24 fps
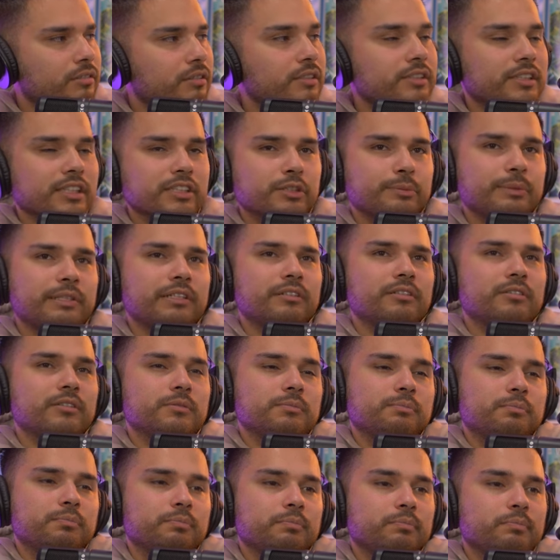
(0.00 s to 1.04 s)
He's yeah. actually been
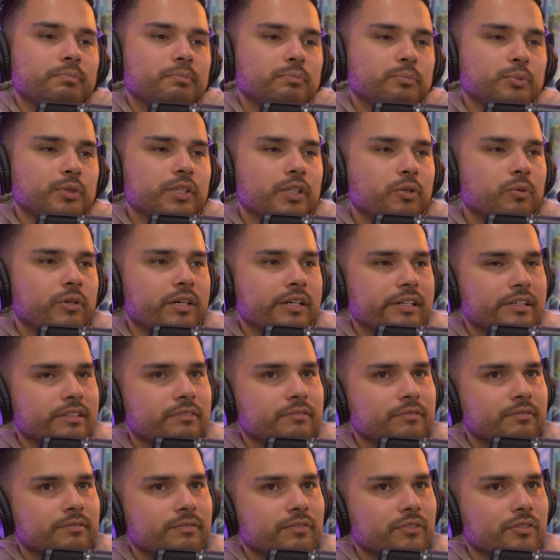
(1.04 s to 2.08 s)
pretty
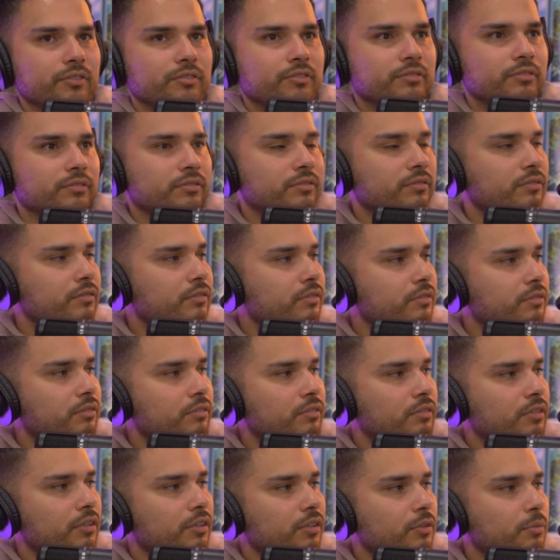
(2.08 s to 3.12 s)
quiet for
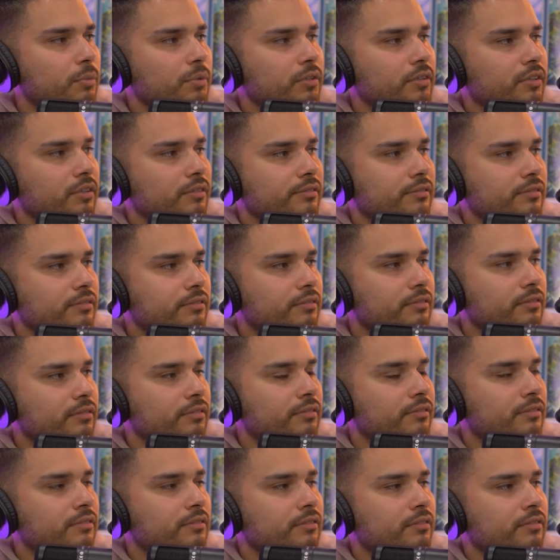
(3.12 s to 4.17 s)
a little bit now.
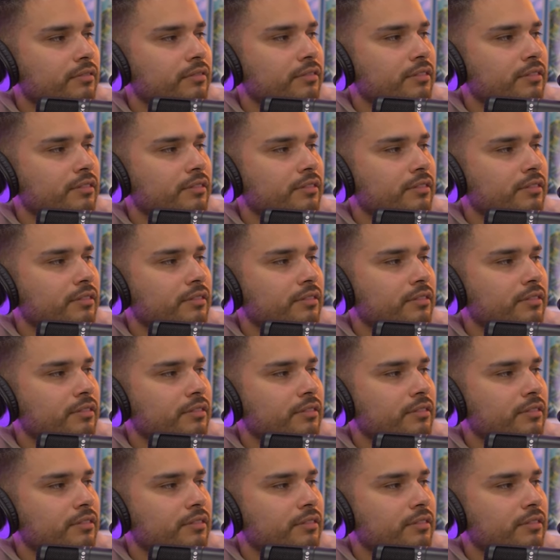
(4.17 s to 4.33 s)
Yeah.